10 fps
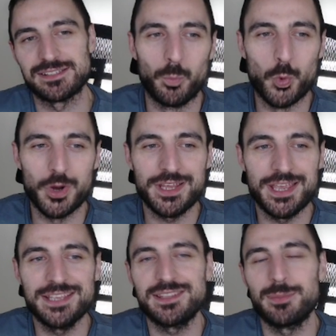What
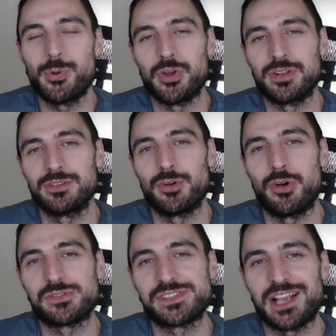is the point of
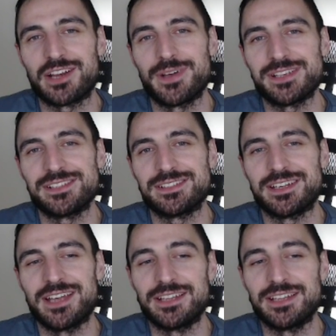sacrificing the knight?